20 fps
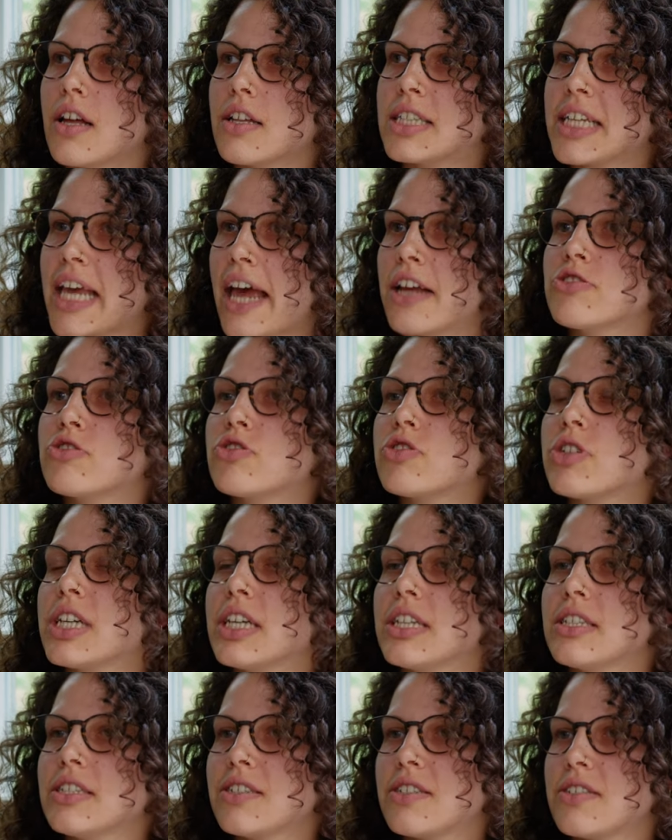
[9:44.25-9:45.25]
the
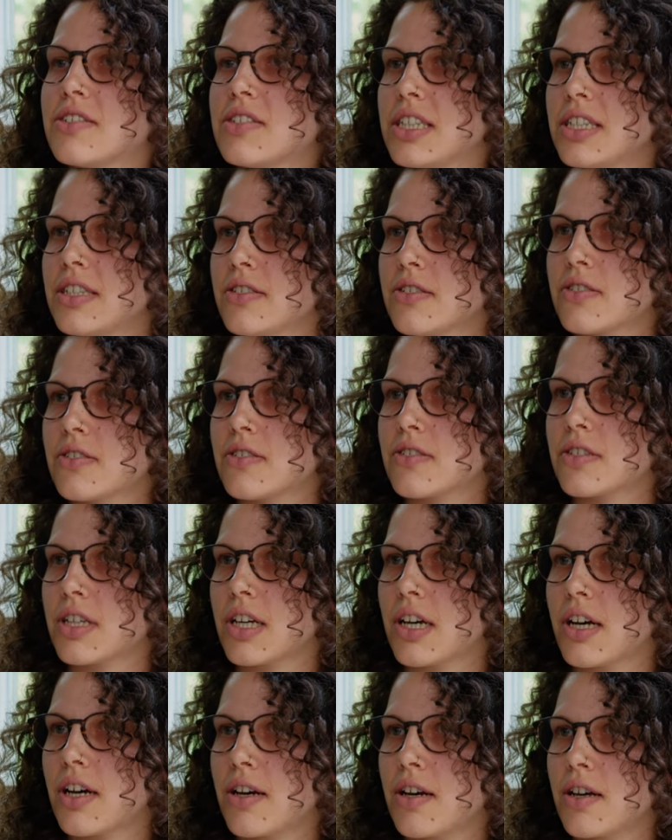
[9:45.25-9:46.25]
entry into these
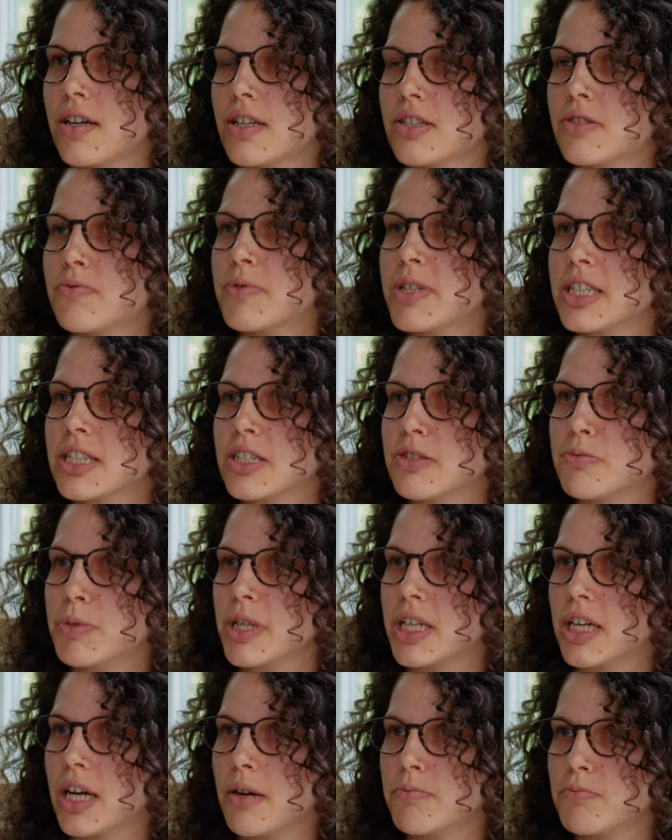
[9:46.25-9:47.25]
uh, spheres
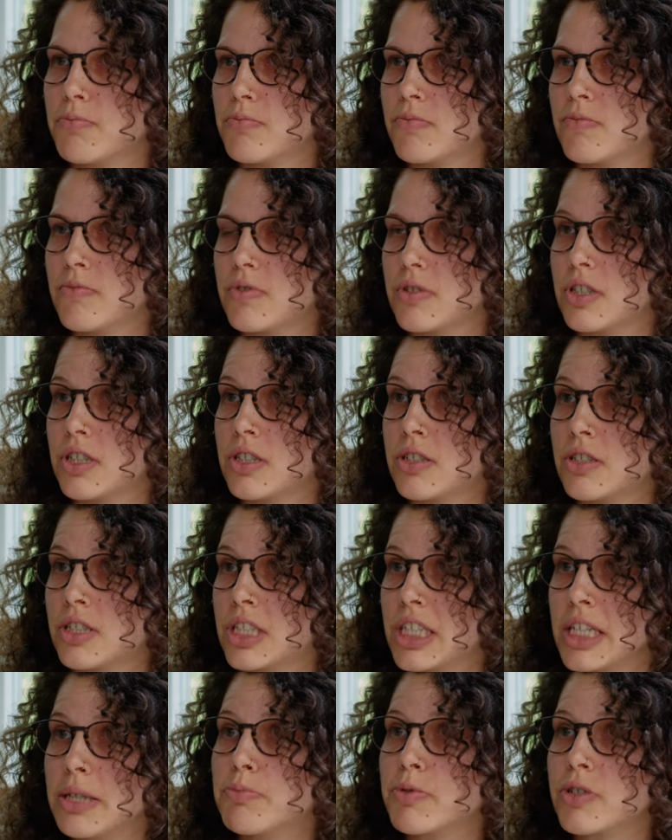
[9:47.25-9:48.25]
becomes
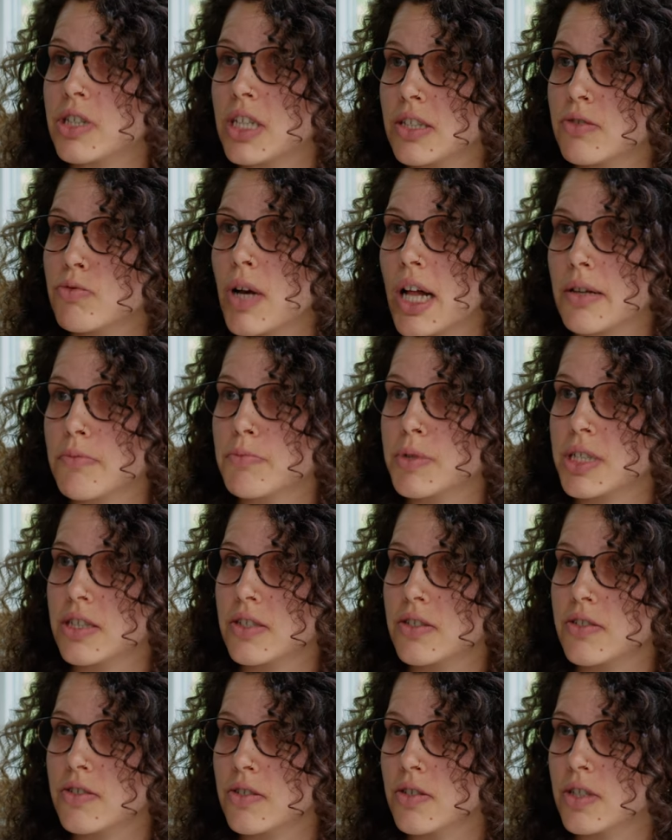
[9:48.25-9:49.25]
cheaper as well
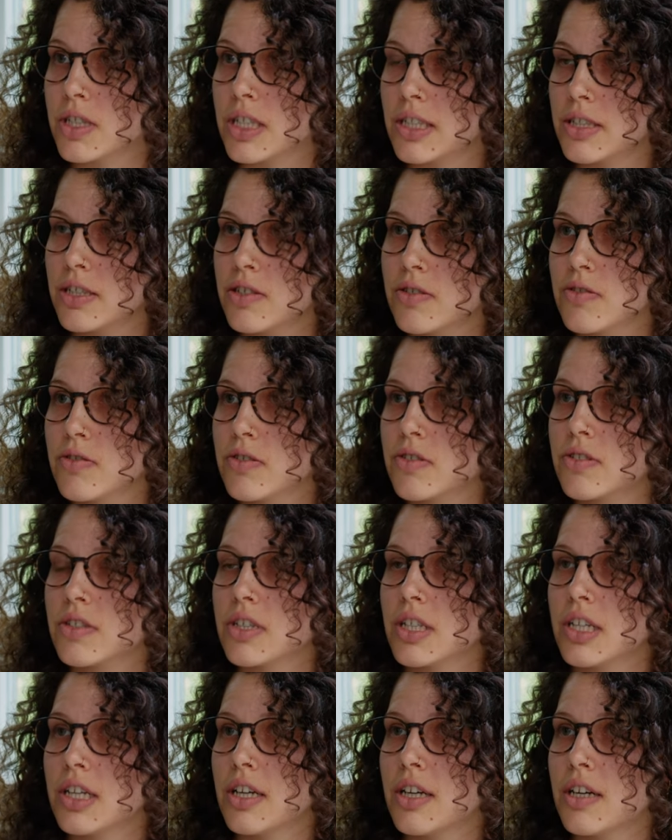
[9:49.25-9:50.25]
because mm. you can use
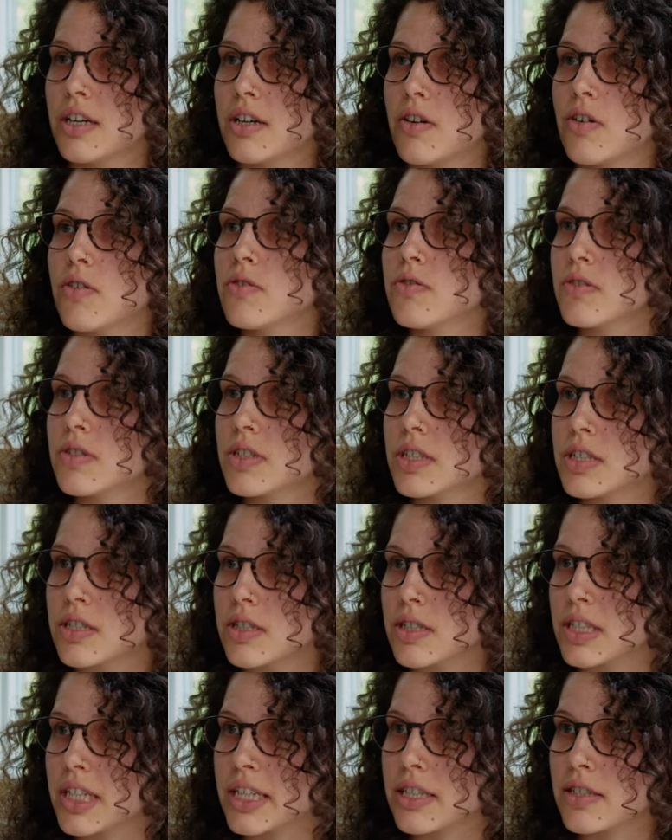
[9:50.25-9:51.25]

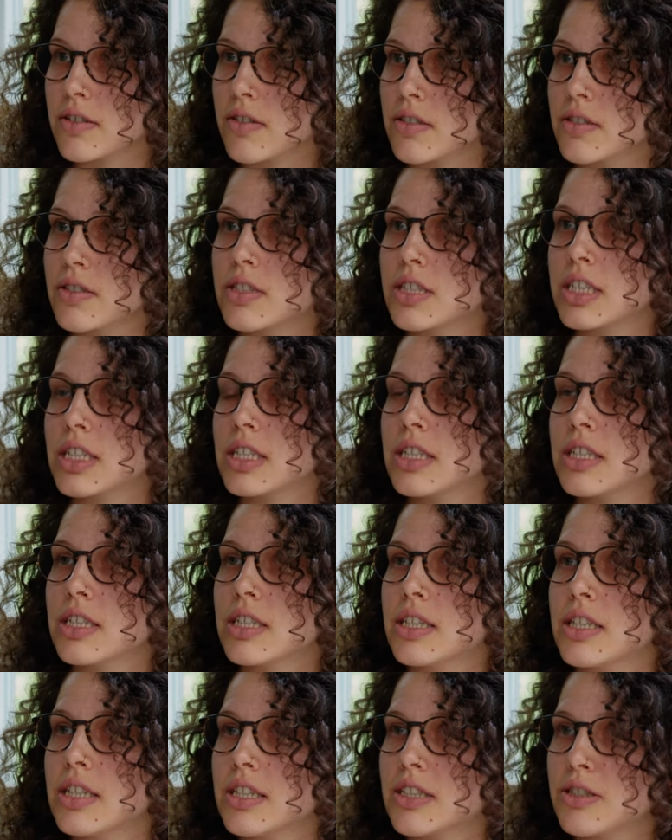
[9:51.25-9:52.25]
older
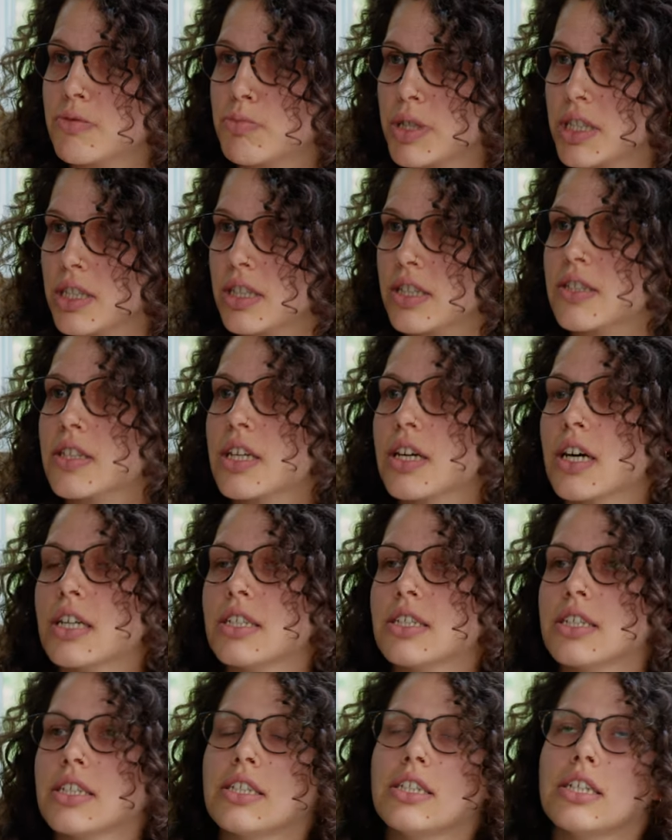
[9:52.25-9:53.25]
technology that's mm. been
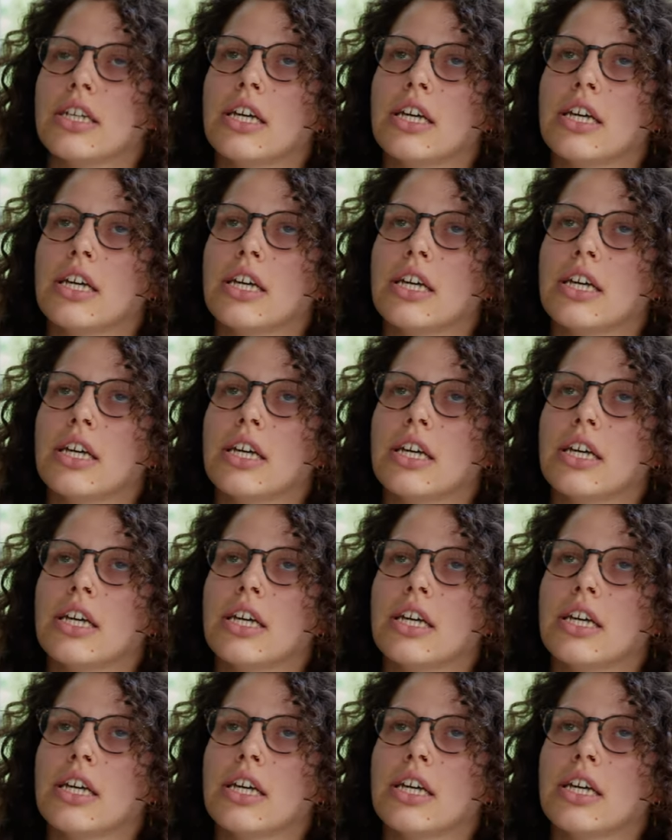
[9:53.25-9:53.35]
discarded.